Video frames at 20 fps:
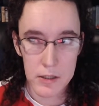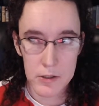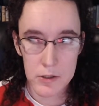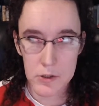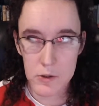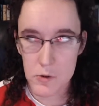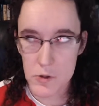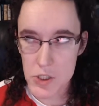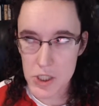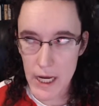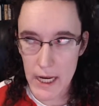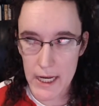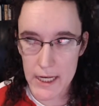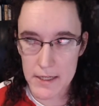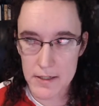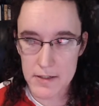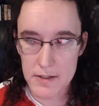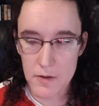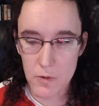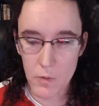to
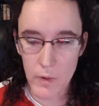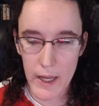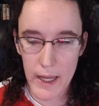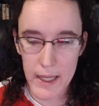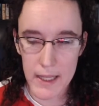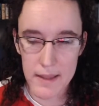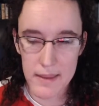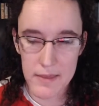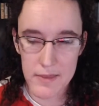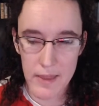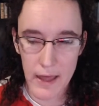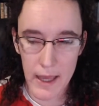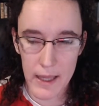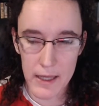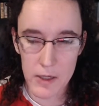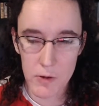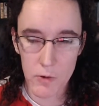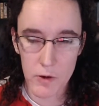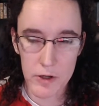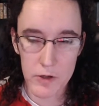change the way that
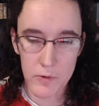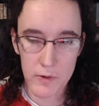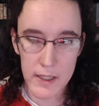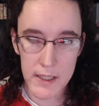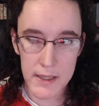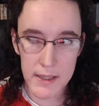you are doing